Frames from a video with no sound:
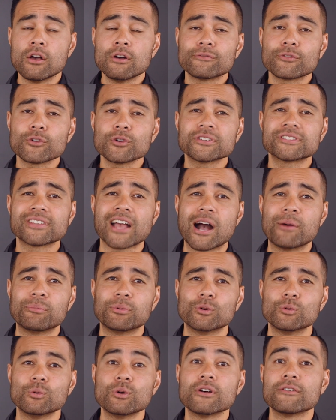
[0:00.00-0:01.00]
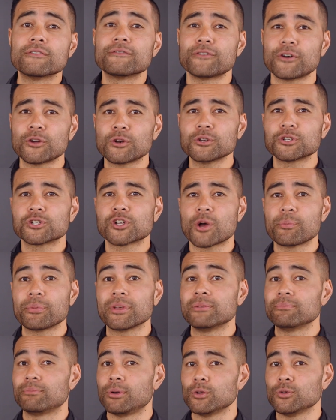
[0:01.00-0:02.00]
For example,
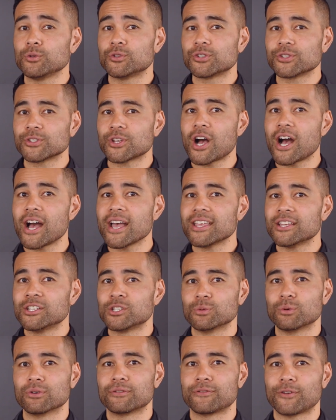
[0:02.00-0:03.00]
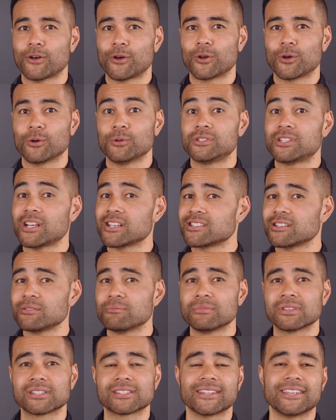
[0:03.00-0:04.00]
photoshopping blue sky into a photo doesn't
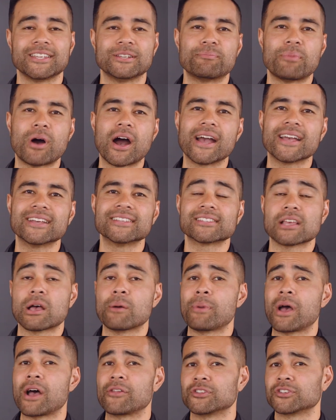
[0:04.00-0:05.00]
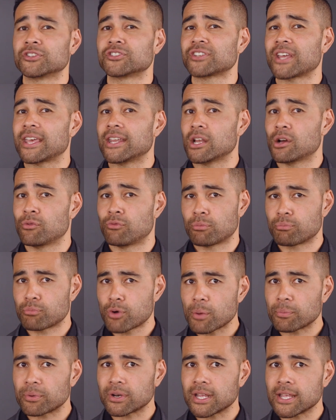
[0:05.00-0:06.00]
mislead buyers about the state of a
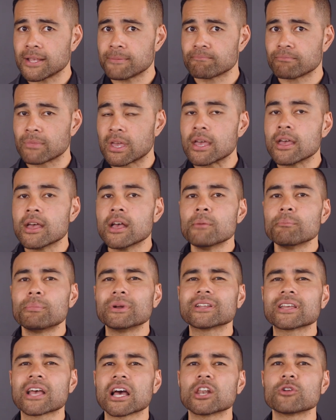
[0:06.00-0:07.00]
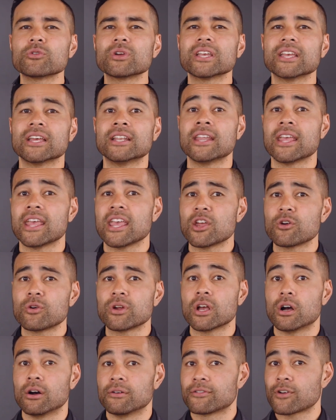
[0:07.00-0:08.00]
property, but coloring an
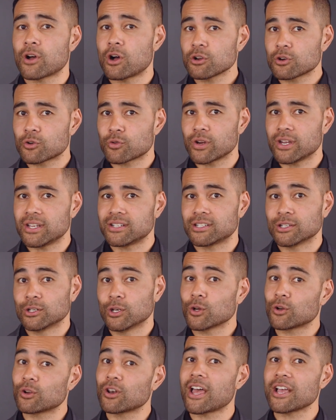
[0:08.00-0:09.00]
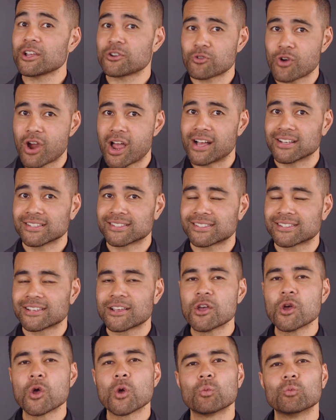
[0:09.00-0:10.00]
area of concrete to look like grass
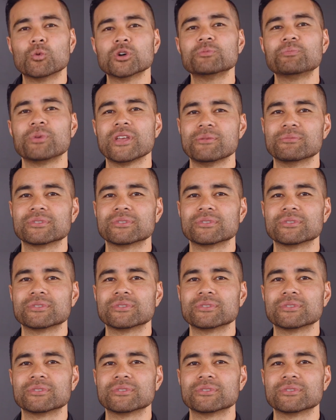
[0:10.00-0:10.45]
would be